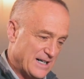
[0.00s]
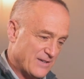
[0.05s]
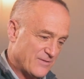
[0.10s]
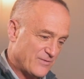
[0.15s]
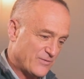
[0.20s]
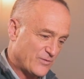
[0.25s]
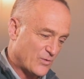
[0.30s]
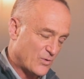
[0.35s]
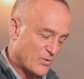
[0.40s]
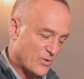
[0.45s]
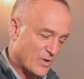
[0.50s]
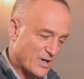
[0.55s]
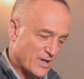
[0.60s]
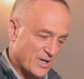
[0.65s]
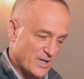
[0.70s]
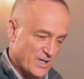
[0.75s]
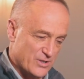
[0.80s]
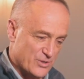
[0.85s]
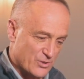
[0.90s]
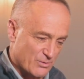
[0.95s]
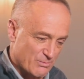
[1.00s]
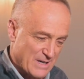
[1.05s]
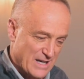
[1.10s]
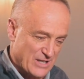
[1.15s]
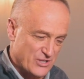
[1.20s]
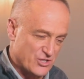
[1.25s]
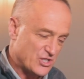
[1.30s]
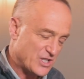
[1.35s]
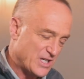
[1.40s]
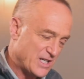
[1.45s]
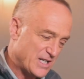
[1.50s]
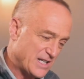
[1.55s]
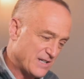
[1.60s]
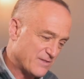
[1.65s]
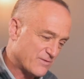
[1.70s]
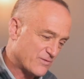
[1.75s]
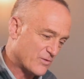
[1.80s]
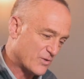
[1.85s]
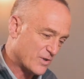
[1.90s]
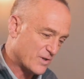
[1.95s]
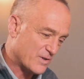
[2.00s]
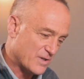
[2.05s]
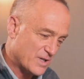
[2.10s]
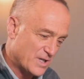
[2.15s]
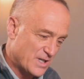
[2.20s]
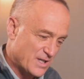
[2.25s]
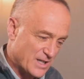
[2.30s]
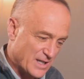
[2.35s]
for direction and for